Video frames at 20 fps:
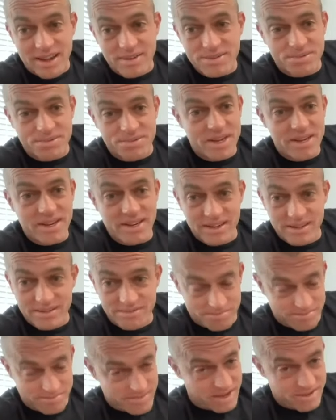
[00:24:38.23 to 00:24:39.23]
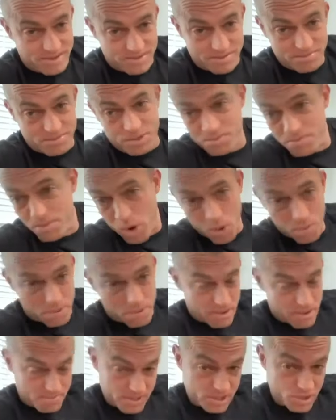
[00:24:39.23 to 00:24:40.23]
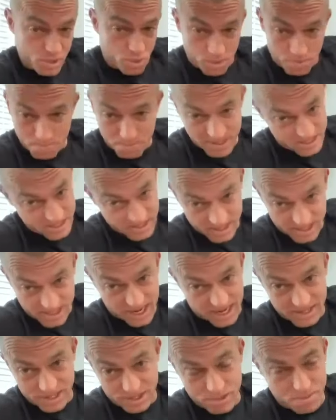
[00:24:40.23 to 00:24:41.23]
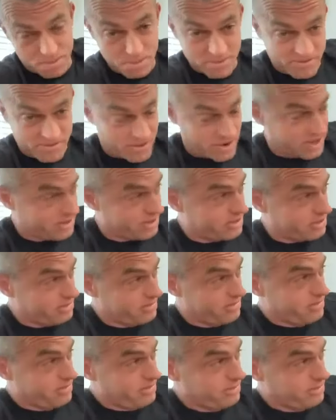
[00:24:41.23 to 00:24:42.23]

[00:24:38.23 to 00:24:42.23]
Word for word: I was ready to I was to open up this whole business side of Superhuman Fathers.